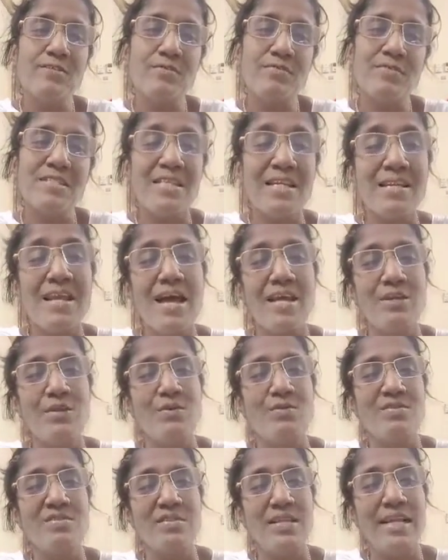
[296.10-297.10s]

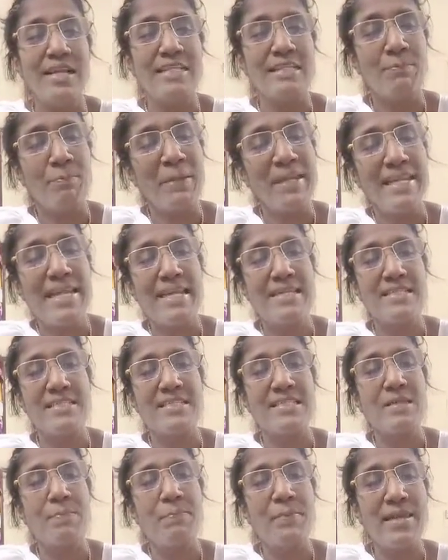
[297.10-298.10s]
scenarios like pediatric
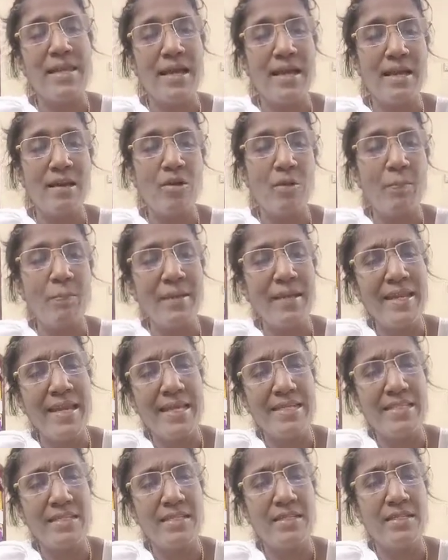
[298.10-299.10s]
CPR or
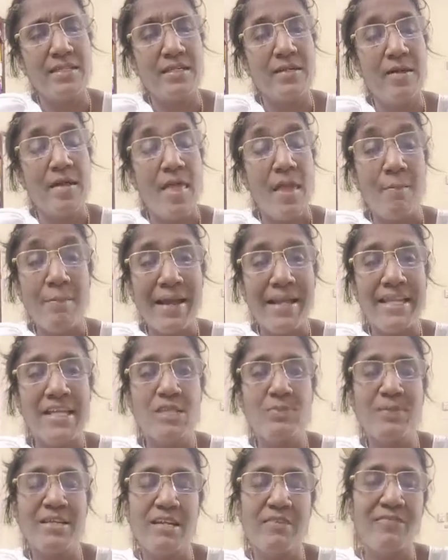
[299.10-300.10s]
pediatric
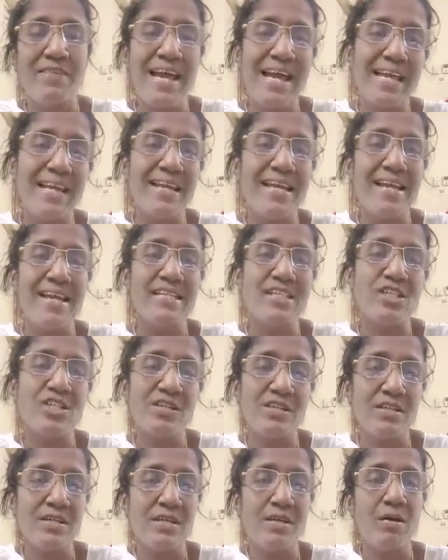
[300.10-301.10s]
management of diarrhea in
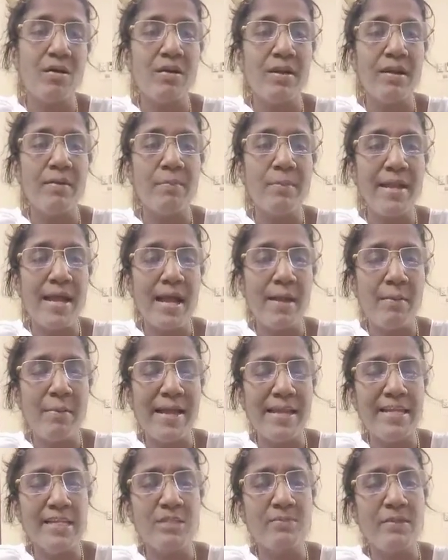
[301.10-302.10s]
children, or
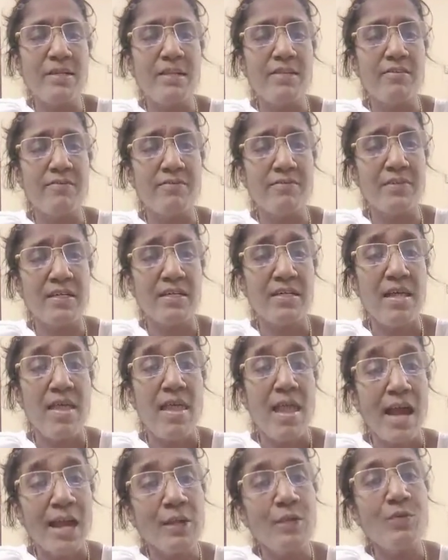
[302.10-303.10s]
management of
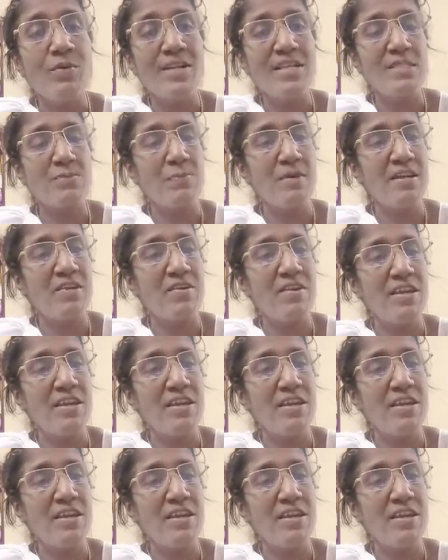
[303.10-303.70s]
acute respiratory